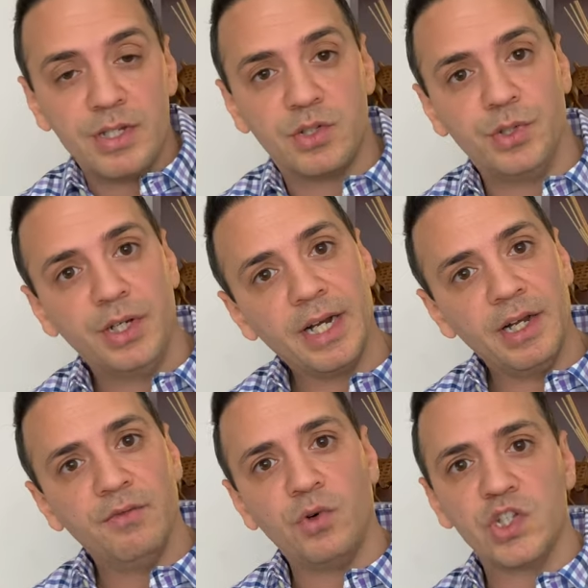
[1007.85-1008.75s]
So when you get an
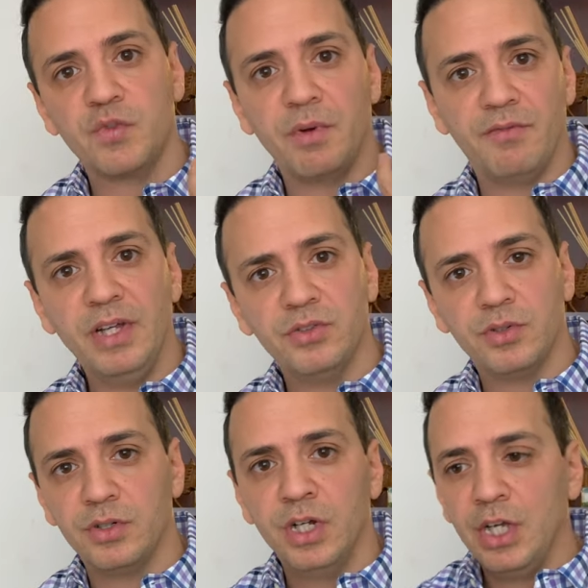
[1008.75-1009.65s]
invoice from a
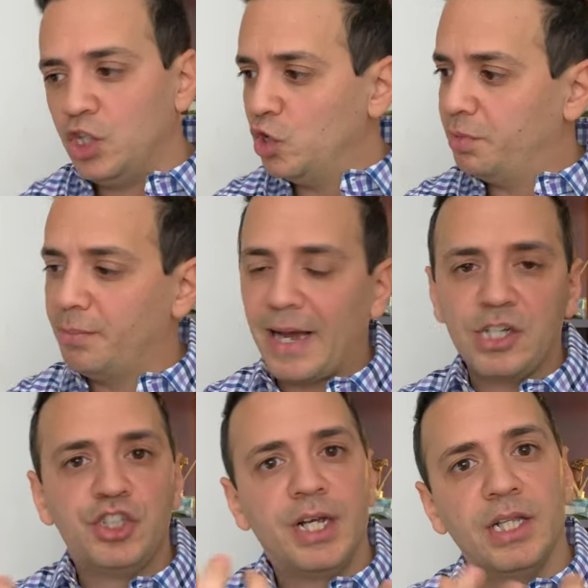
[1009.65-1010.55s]
vendor, you'll be
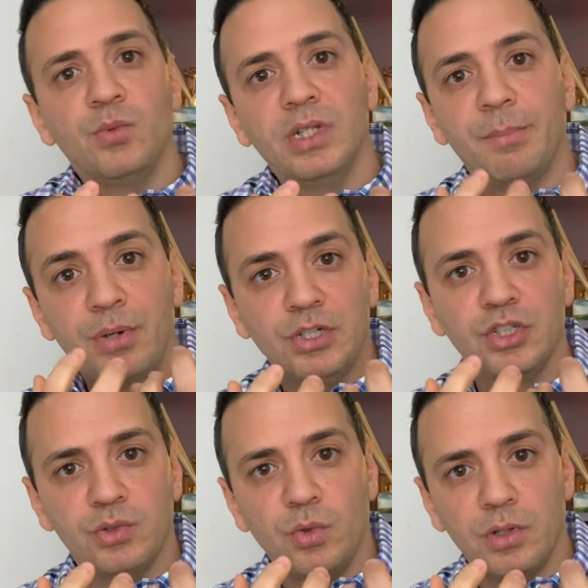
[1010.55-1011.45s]
matching it with a
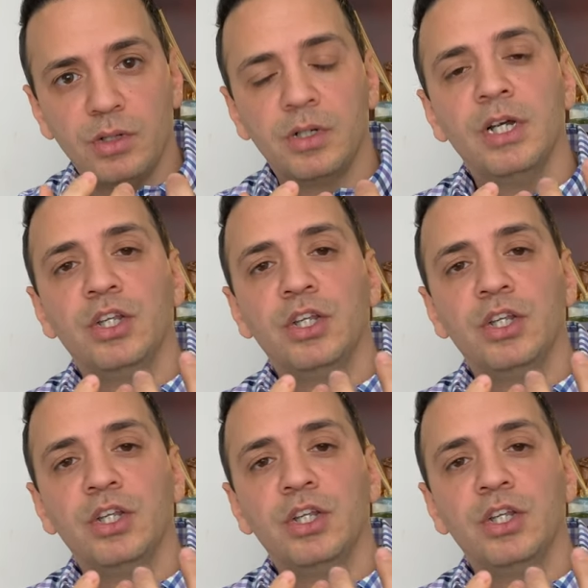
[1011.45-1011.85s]
purchase order